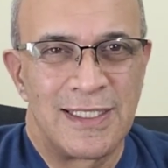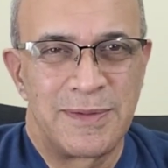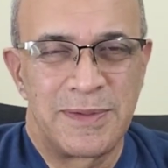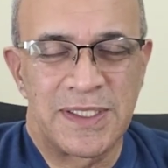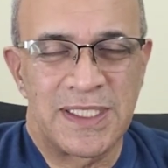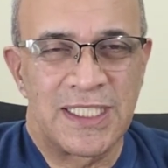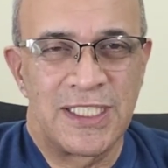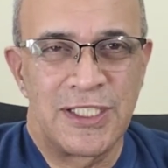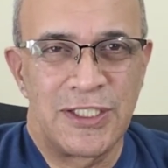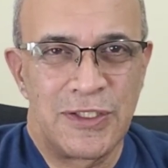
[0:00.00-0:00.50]

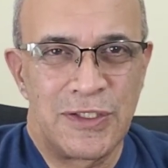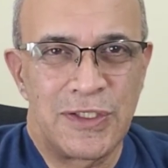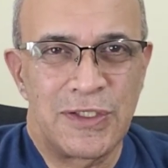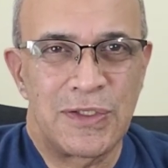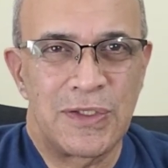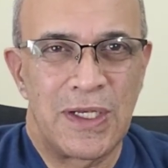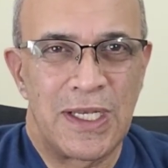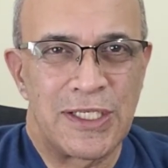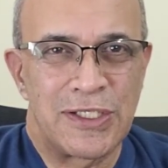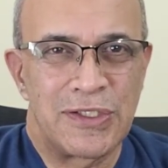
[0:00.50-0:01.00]
Just continuing
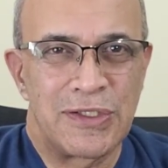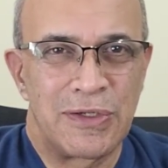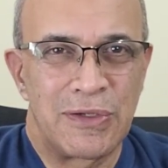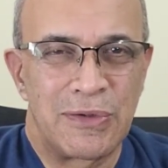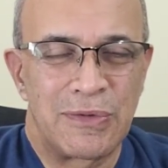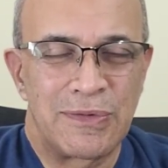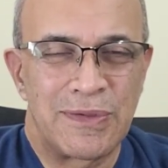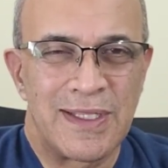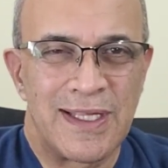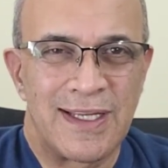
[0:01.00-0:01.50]
to let you
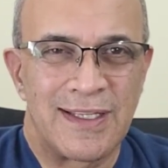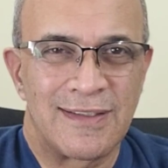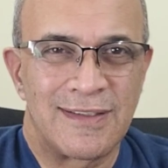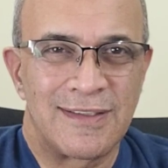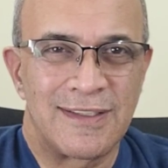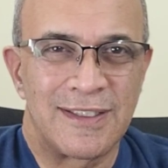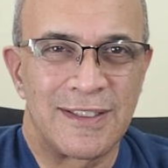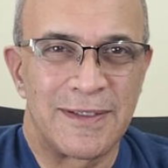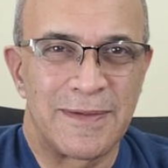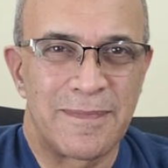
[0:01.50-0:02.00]
know
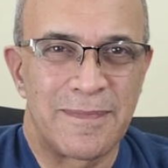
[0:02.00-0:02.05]
that